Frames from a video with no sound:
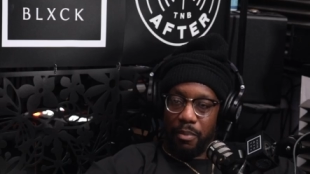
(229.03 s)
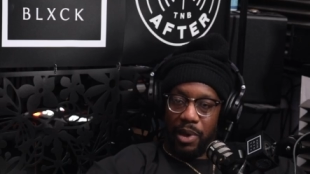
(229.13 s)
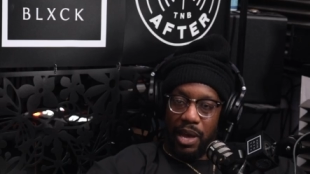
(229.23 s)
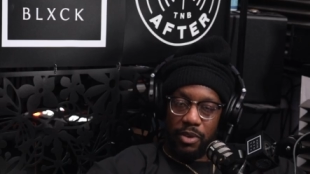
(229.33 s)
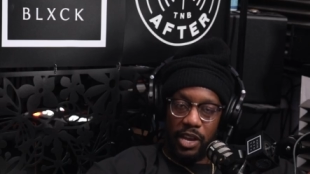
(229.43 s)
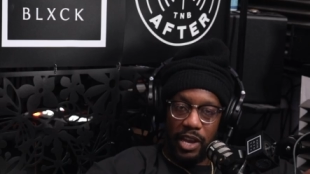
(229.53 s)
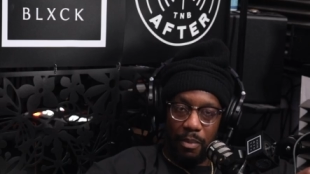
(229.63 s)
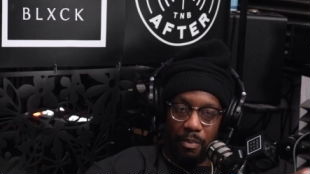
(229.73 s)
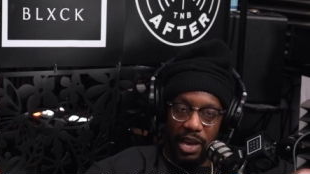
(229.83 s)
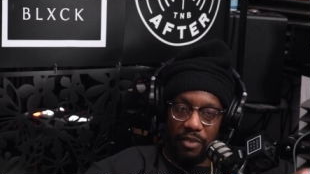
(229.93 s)
get bare, you can
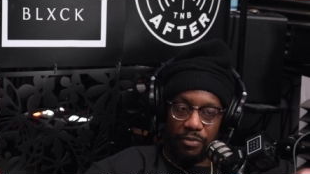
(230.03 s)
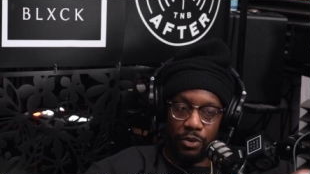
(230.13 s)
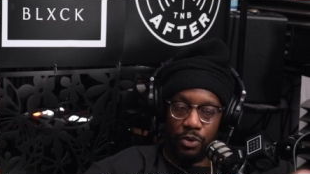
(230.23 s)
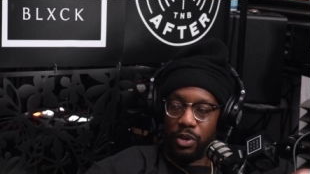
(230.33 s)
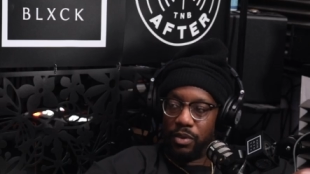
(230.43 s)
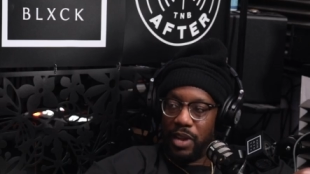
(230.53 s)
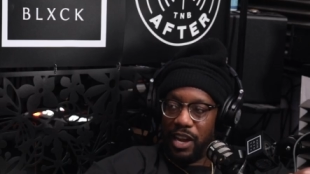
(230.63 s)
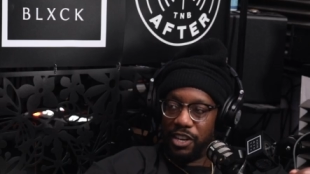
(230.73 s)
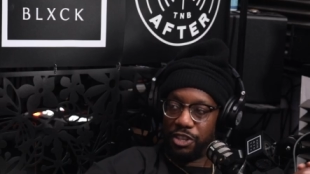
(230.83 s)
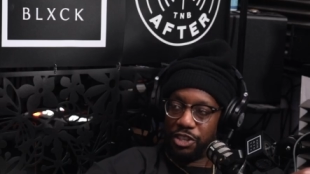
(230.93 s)
get bare food
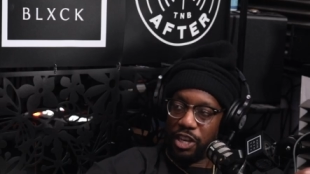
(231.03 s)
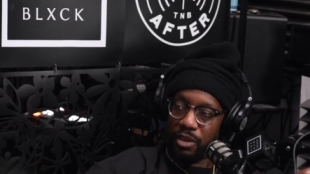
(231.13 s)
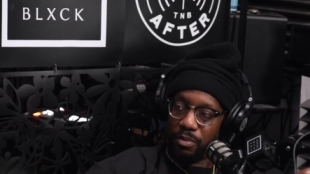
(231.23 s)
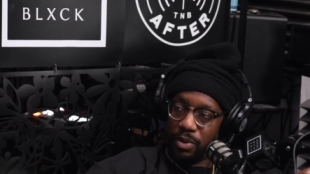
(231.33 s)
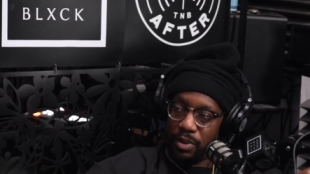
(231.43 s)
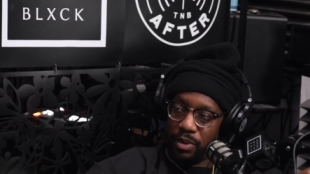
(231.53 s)
like it's cheap.